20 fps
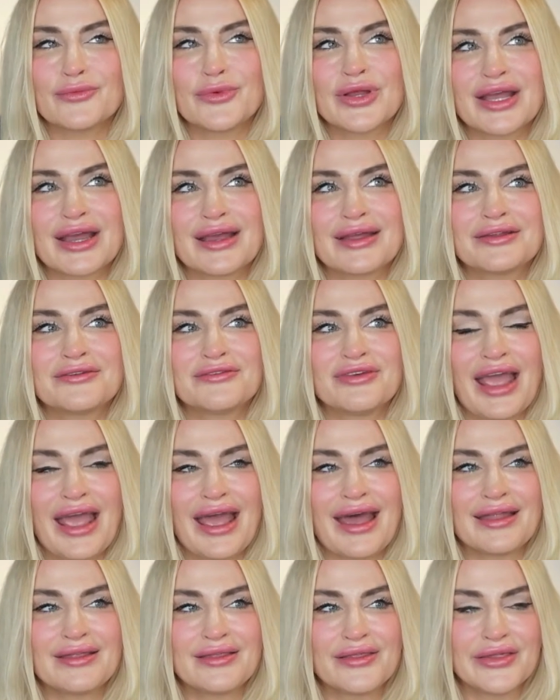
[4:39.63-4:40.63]
we kind of
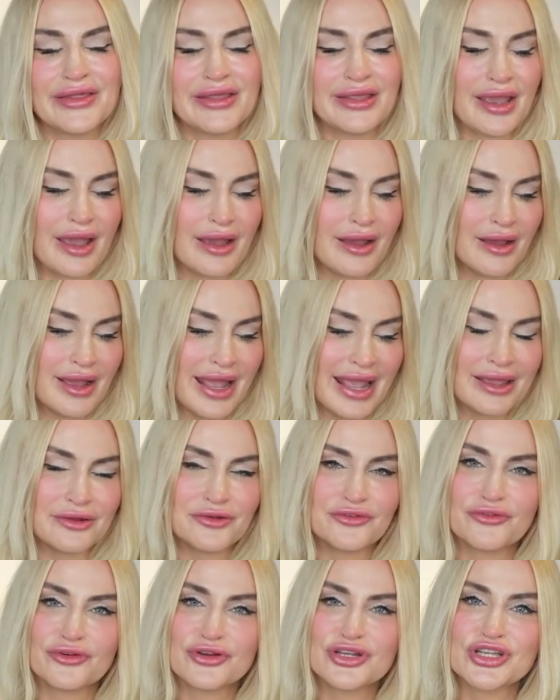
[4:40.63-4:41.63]
had the
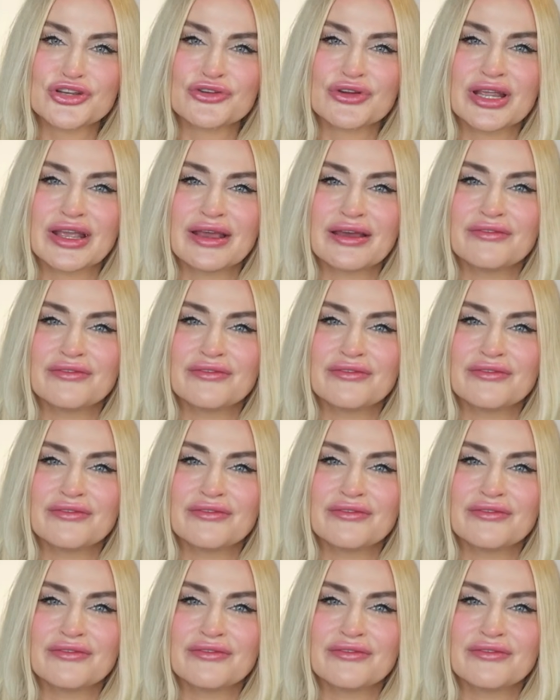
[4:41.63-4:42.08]
anniversary